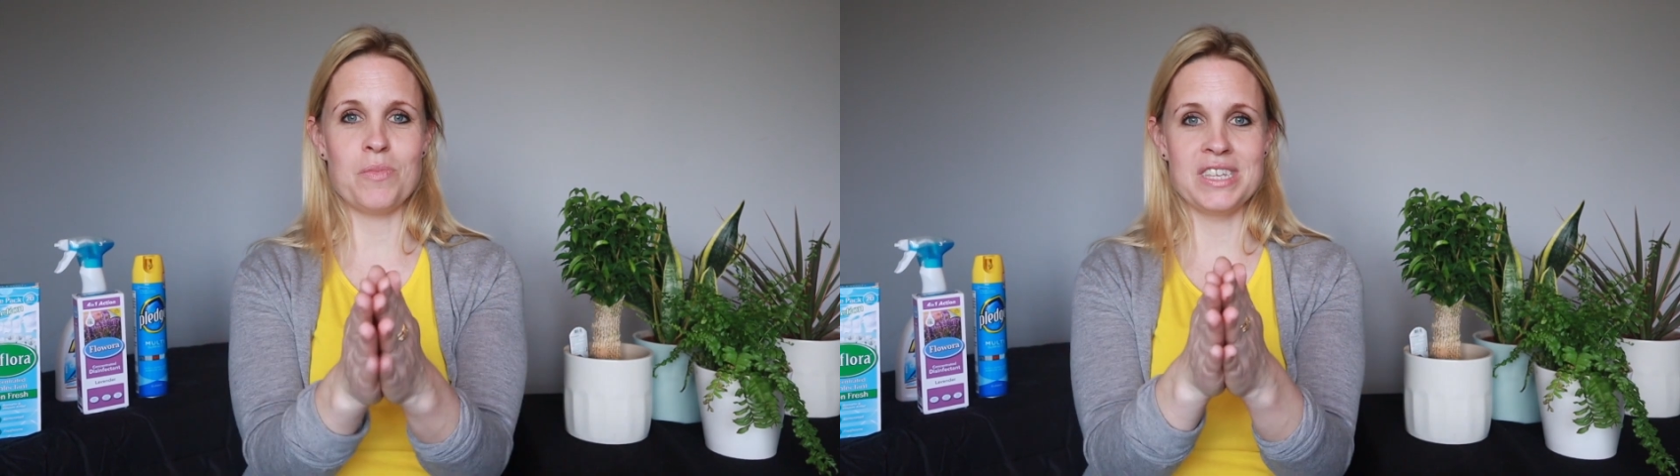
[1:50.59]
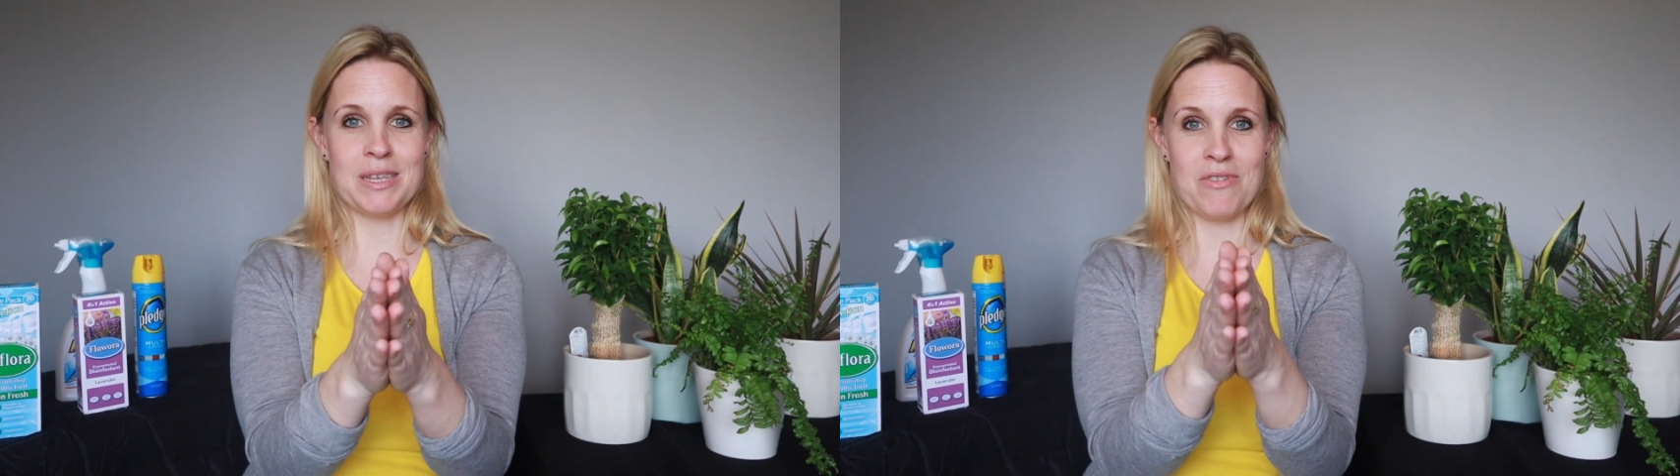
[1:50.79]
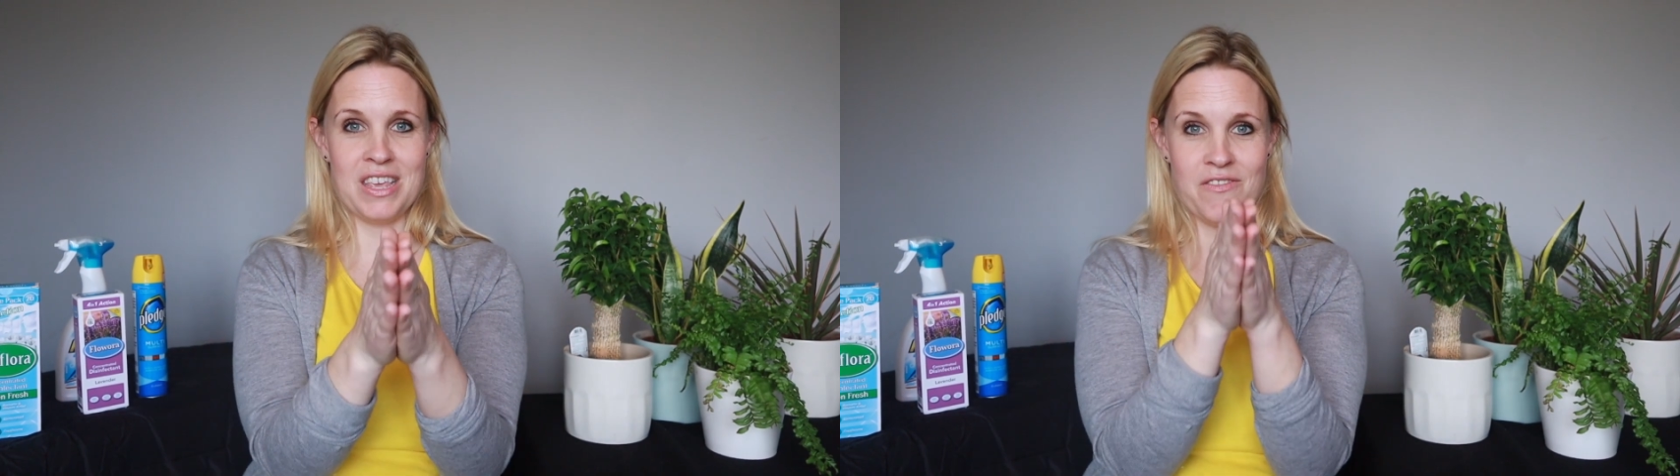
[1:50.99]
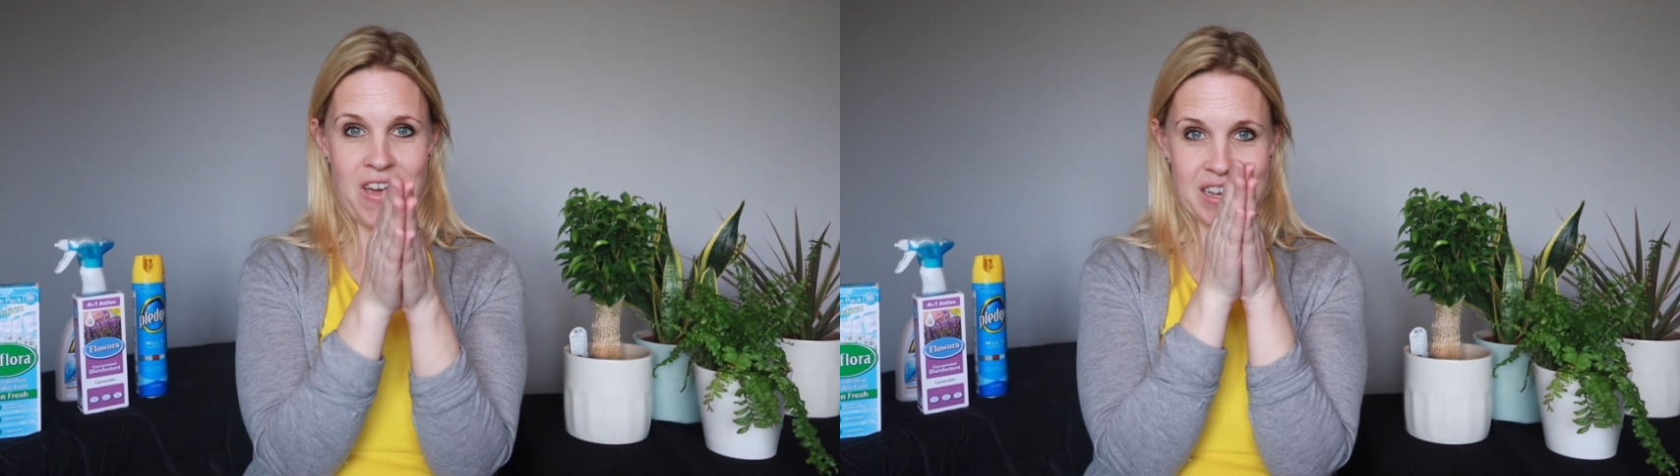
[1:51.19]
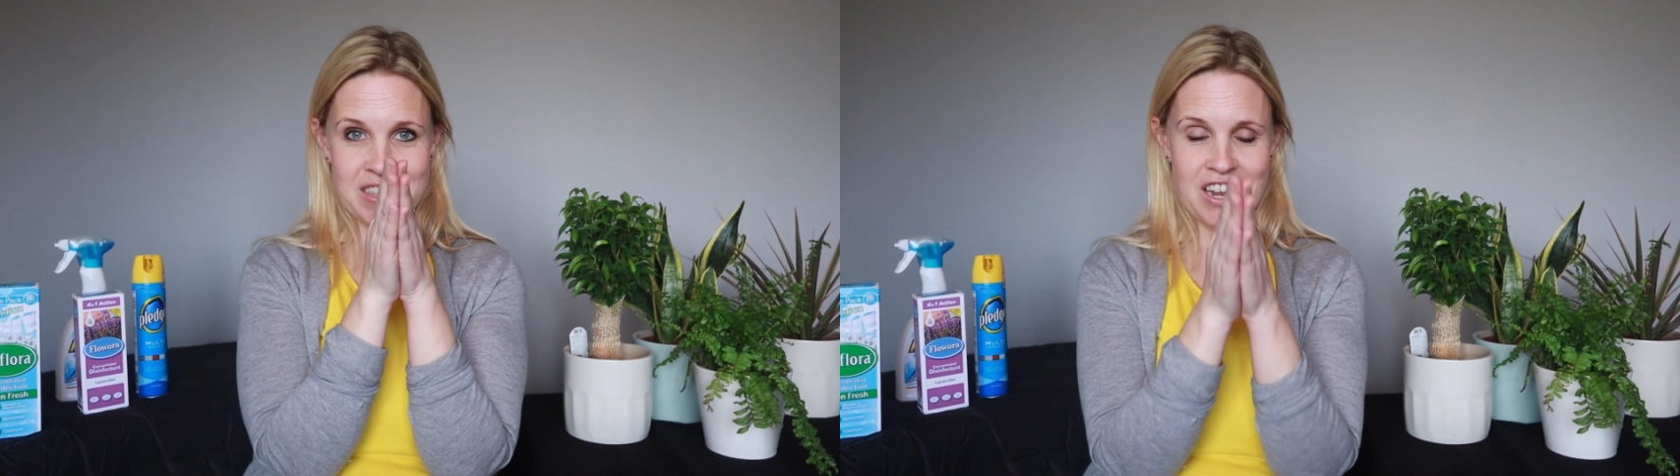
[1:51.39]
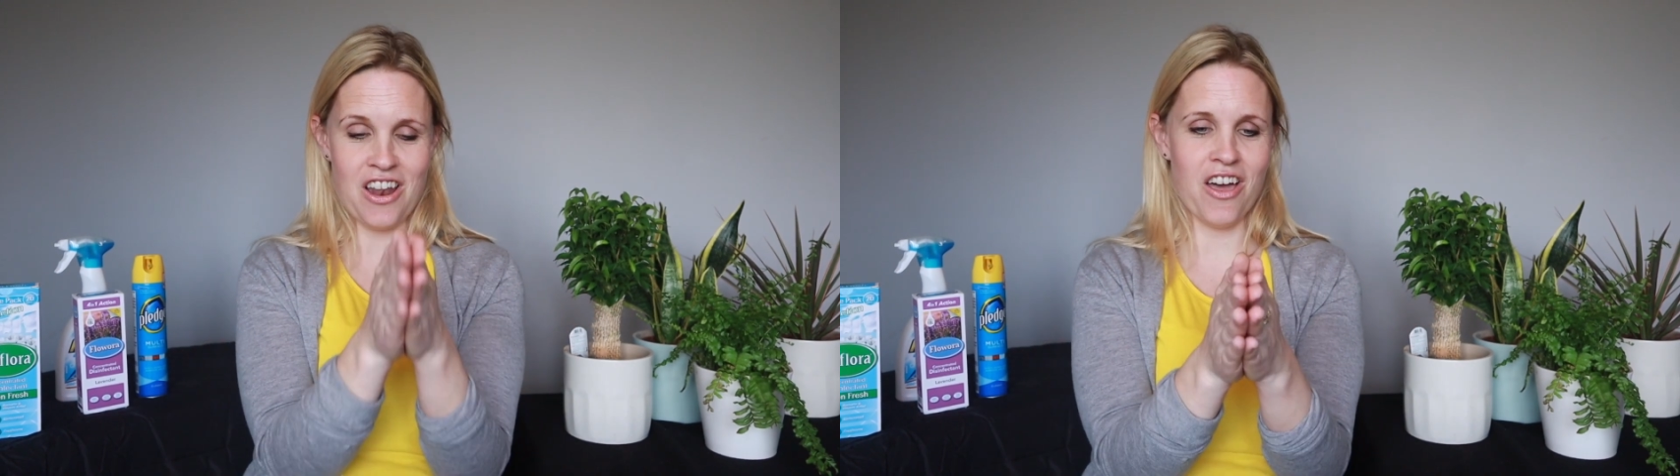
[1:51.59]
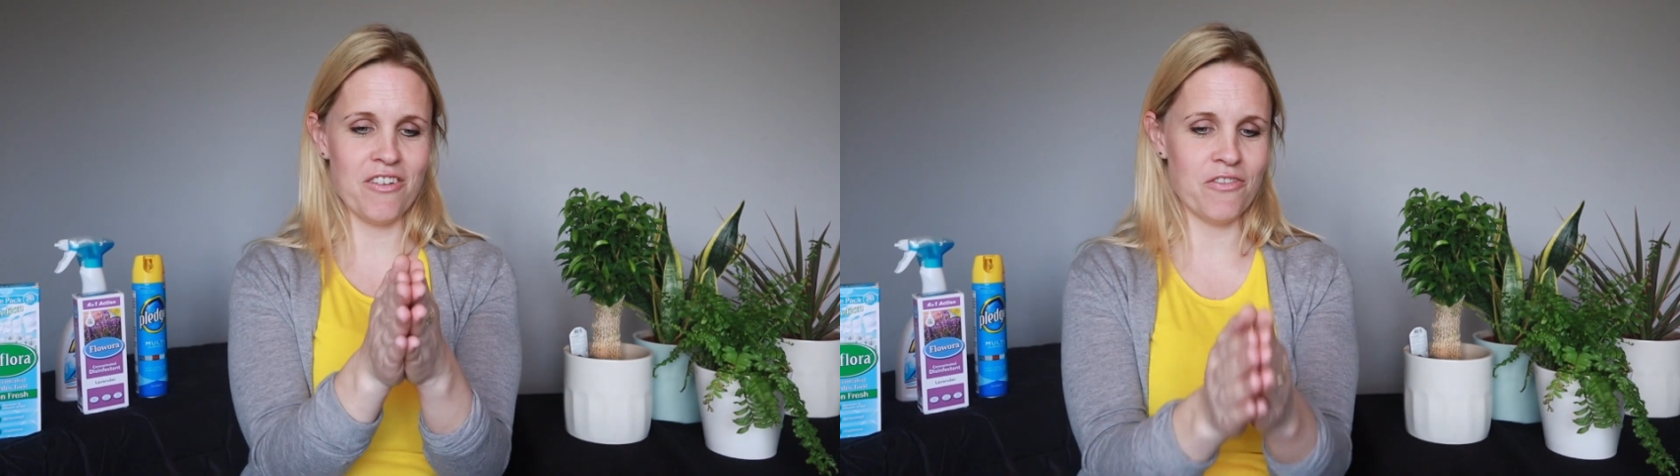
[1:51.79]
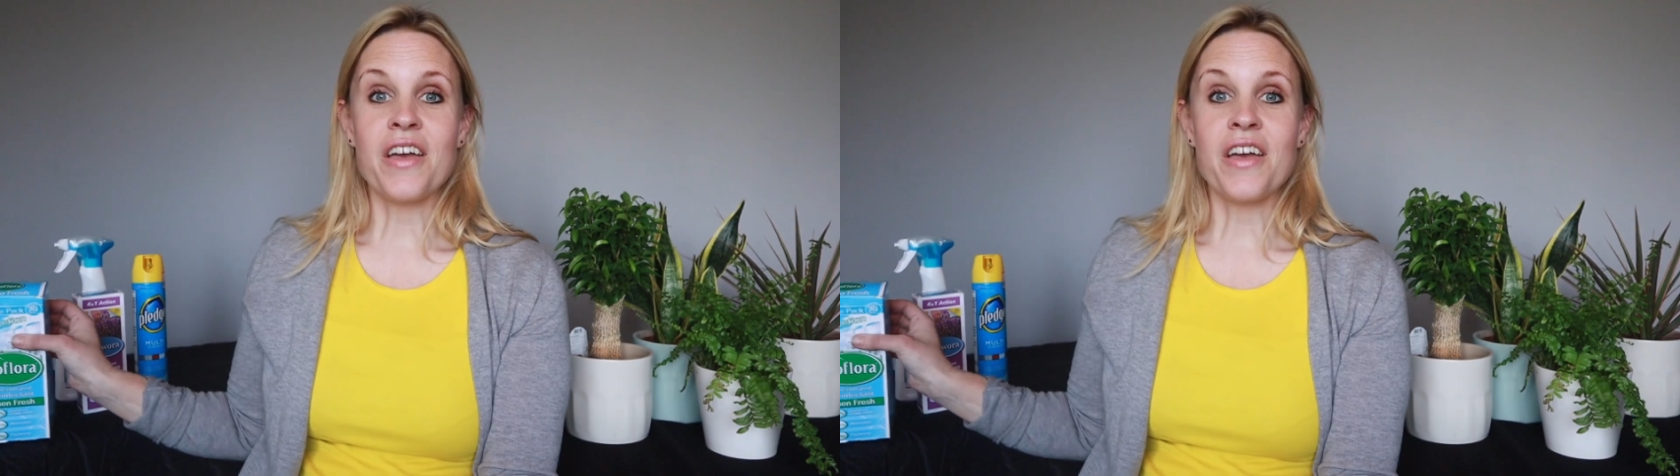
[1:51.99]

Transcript: bring some of these facts to life.